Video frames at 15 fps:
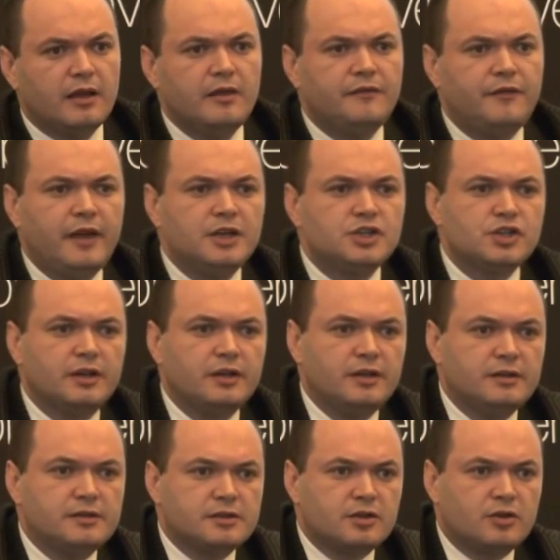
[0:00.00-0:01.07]
Inflation
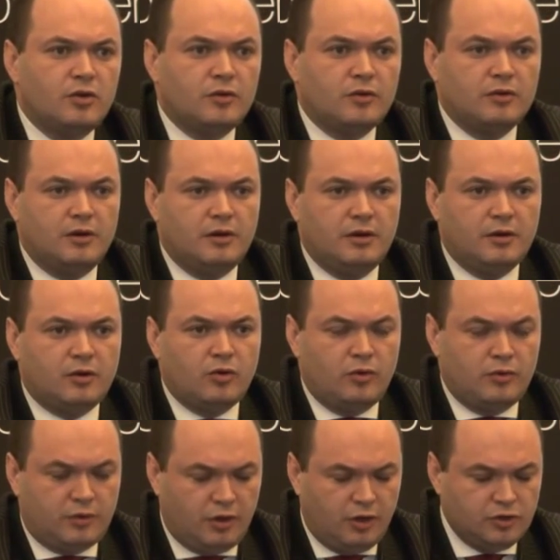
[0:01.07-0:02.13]
is clo uh,
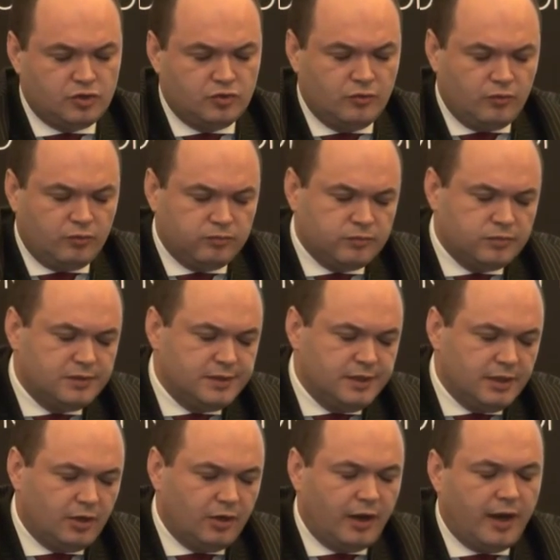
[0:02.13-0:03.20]
clo close to
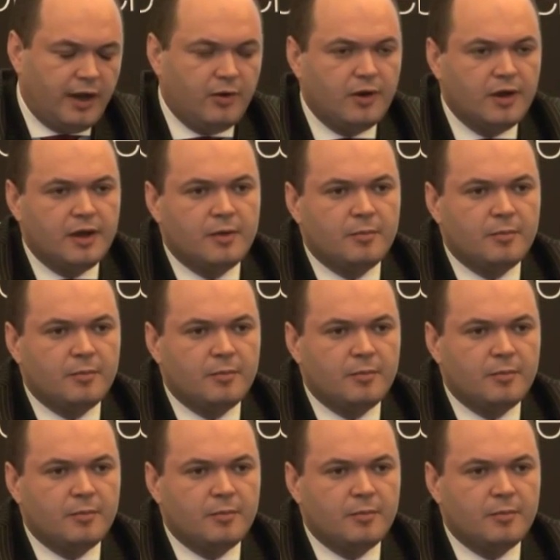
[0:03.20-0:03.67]
zero now.